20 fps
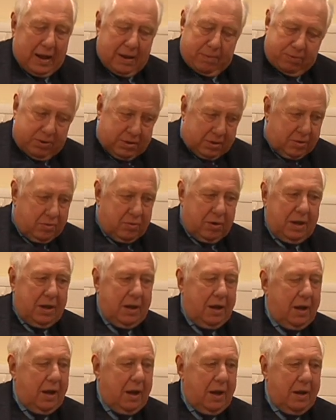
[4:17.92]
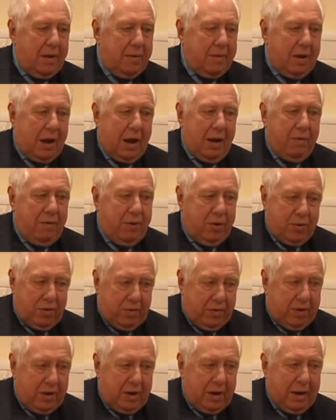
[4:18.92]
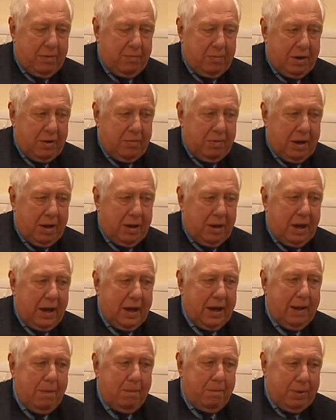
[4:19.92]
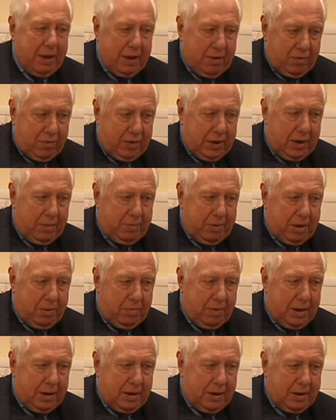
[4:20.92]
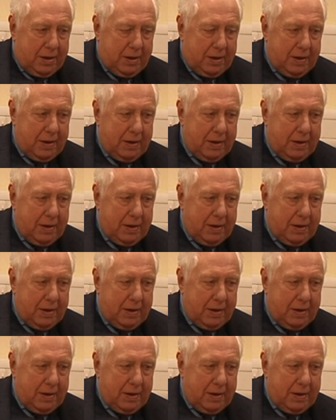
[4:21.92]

Absolutely. I voted for Ed Miliband, I campaigned for Ed Miliband.